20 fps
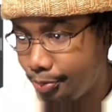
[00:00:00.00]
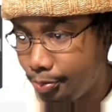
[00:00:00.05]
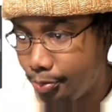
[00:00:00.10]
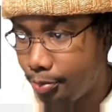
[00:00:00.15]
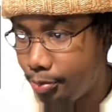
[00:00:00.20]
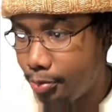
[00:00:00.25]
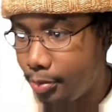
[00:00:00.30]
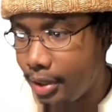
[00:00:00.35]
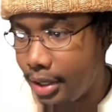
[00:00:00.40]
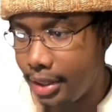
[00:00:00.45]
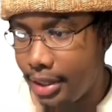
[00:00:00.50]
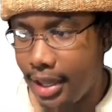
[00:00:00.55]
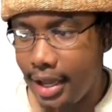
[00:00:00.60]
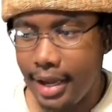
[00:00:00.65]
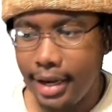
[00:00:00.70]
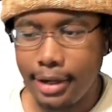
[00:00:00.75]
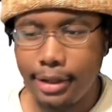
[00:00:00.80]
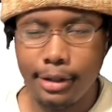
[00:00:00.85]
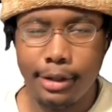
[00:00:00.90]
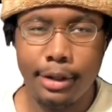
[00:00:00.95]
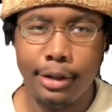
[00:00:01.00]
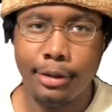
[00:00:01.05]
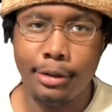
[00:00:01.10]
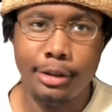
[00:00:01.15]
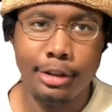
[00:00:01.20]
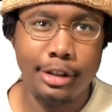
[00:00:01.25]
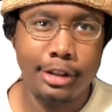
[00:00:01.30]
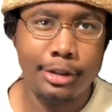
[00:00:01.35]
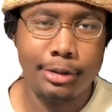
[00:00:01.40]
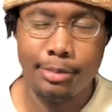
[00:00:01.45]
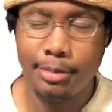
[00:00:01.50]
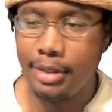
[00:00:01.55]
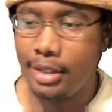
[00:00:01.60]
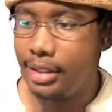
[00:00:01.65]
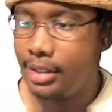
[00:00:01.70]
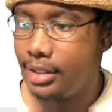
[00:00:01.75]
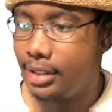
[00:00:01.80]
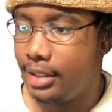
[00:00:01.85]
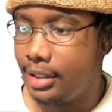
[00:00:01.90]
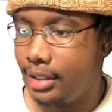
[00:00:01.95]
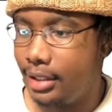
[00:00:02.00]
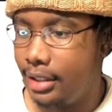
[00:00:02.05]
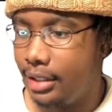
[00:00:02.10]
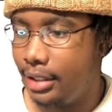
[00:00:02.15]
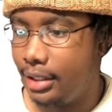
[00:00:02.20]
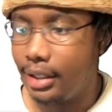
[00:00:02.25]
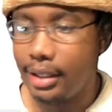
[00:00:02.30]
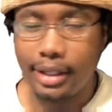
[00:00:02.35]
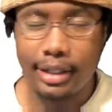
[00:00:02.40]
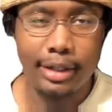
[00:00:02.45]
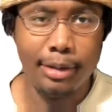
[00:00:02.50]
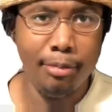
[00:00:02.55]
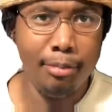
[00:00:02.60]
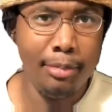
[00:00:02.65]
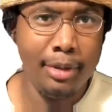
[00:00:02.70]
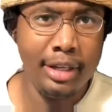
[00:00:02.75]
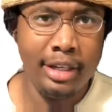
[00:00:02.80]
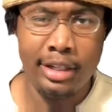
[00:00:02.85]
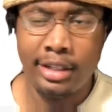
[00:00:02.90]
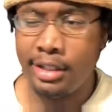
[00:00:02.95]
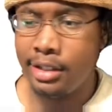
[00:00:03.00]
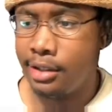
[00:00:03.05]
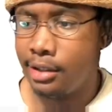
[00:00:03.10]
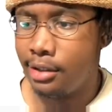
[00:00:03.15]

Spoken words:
But that alone just makes it like a mid-tier.